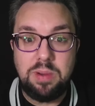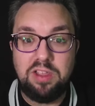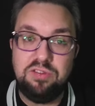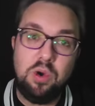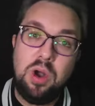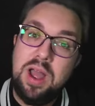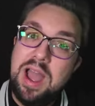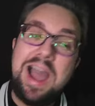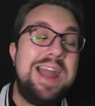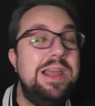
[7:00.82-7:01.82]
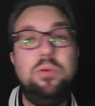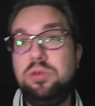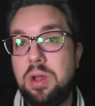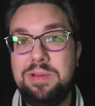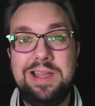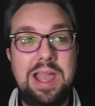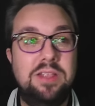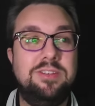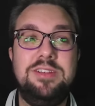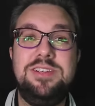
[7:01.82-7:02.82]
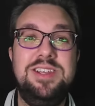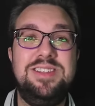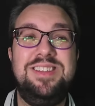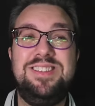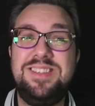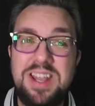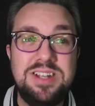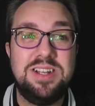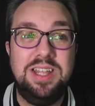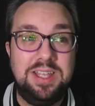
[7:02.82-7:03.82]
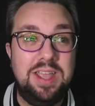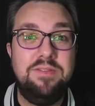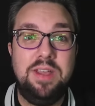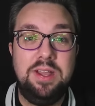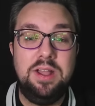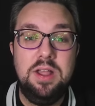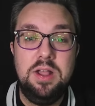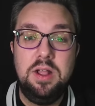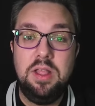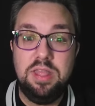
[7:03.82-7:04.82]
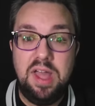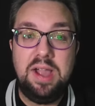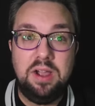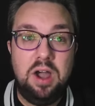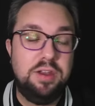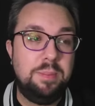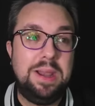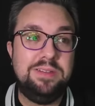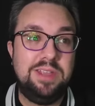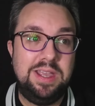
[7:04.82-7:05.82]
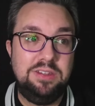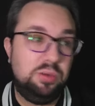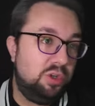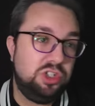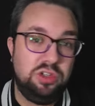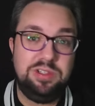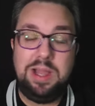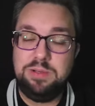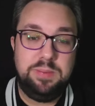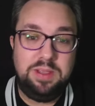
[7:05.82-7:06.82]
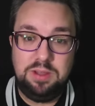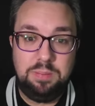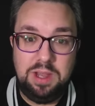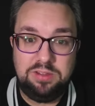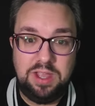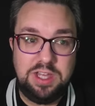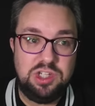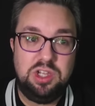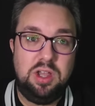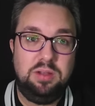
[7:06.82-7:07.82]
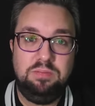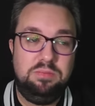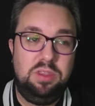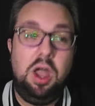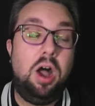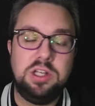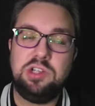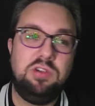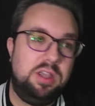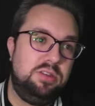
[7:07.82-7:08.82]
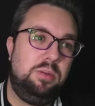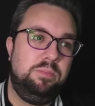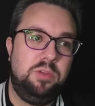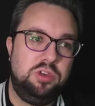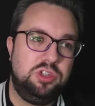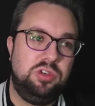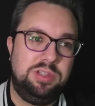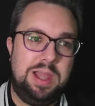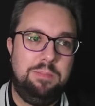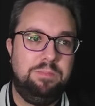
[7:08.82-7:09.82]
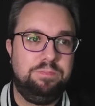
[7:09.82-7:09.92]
the +4, and it will double again. So she's essentially giving that card a +8. So on Shuri's Lab, she's basically +8. She's like, she's crazy on Shuri's Lab.